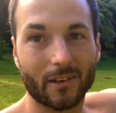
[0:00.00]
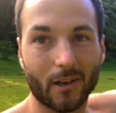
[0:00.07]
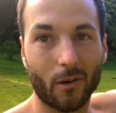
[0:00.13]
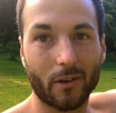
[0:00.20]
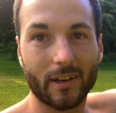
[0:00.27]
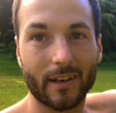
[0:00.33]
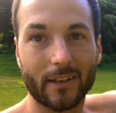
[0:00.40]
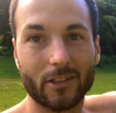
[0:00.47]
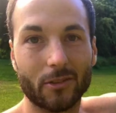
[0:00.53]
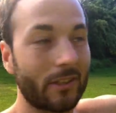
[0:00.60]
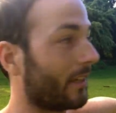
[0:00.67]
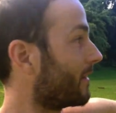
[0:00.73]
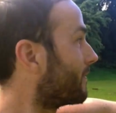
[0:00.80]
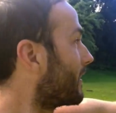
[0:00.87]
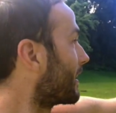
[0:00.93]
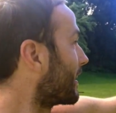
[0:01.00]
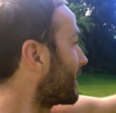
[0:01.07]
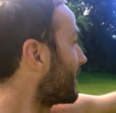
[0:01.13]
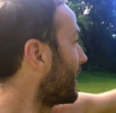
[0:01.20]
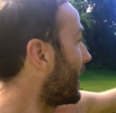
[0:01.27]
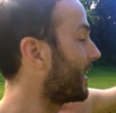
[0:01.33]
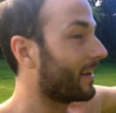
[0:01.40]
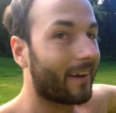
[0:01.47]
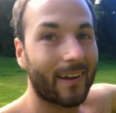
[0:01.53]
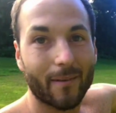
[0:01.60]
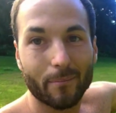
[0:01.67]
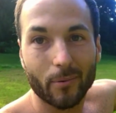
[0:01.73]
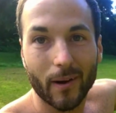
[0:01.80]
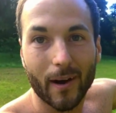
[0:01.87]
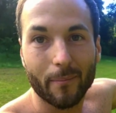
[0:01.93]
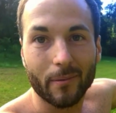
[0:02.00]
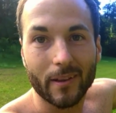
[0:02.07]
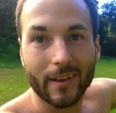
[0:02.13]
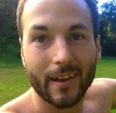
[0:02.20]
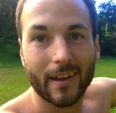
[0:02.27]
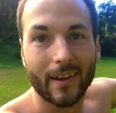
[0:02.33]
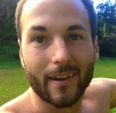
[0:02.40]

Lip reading: a coconut tree, if I can line it up properly,